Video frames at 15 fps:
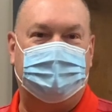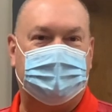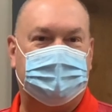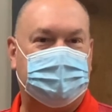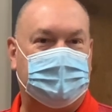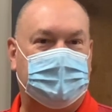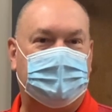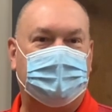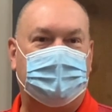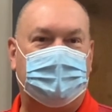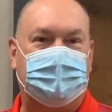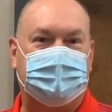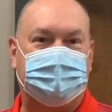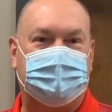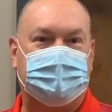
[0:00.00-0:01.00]
a to-go
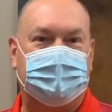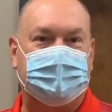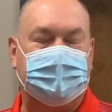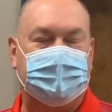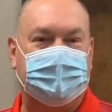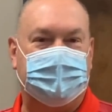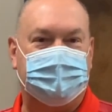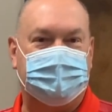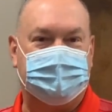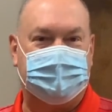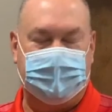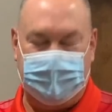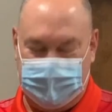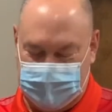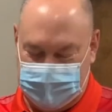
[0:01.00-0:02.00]
lunch today
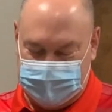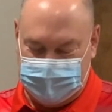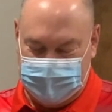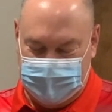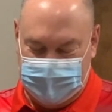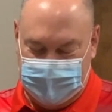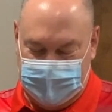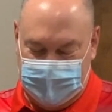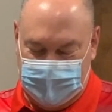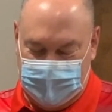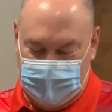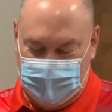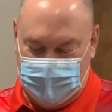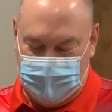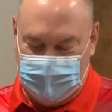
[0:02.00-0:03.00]
upstairs.
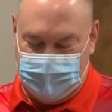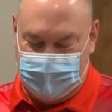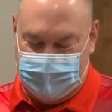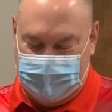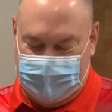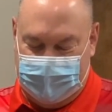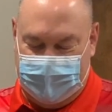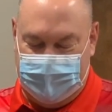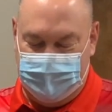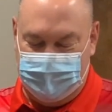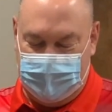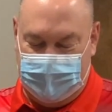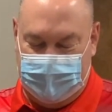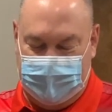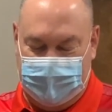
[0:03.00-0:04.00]
We have
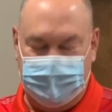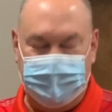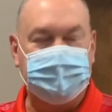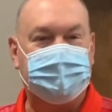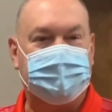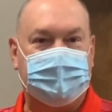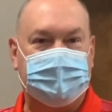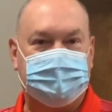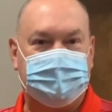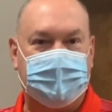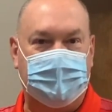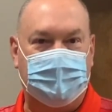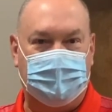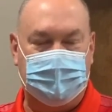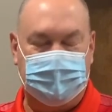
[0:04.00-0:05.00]
ham and cheese
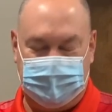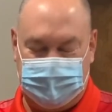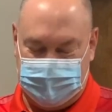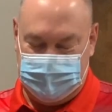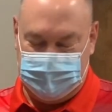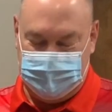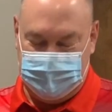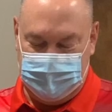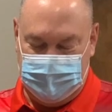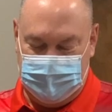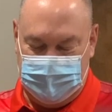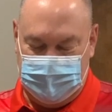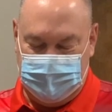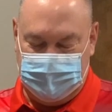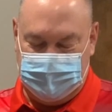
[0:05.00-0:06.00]
sandwich,
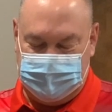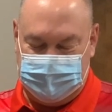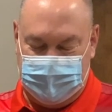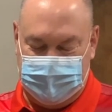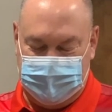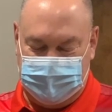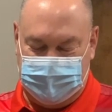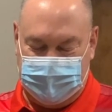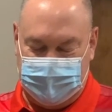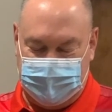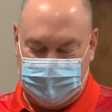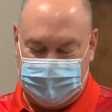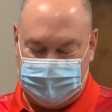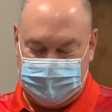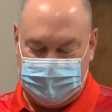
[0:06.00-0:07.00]
sun
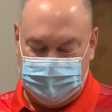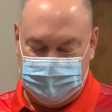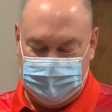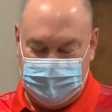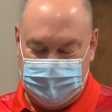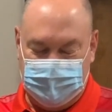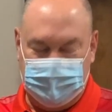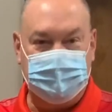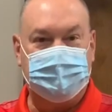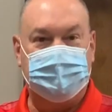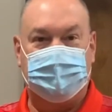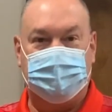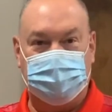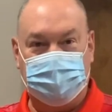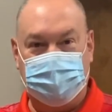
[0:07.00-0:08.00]
chips,
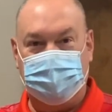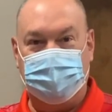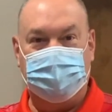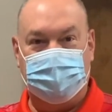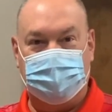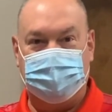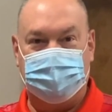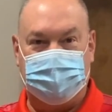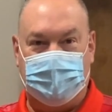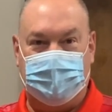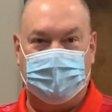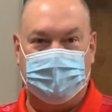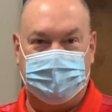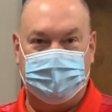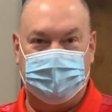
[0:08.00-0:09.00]
two
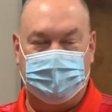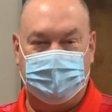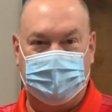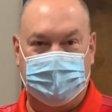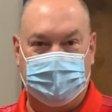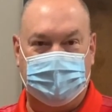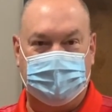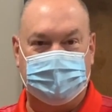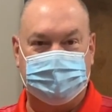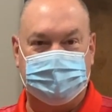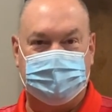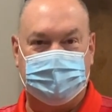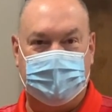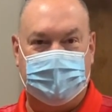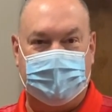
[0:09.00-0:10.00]
chocolate chip cookies and